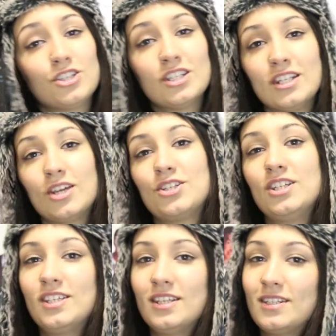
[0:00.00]
Just like
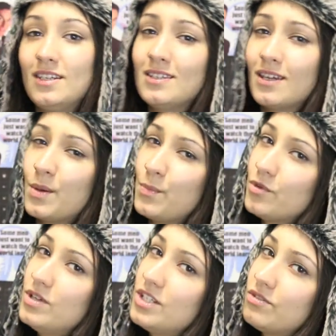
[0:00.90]
GCSEs, I could
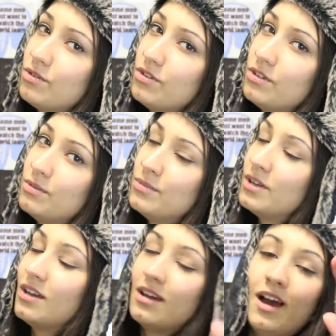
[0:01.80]
breeze through
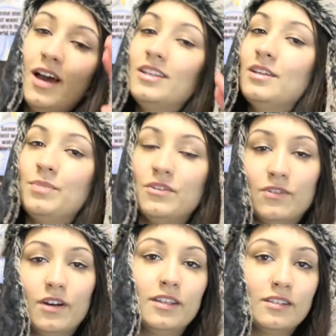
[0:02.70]
them and it'd be
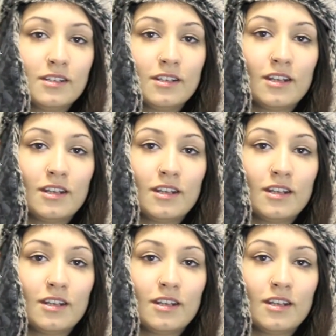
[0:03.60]
fine.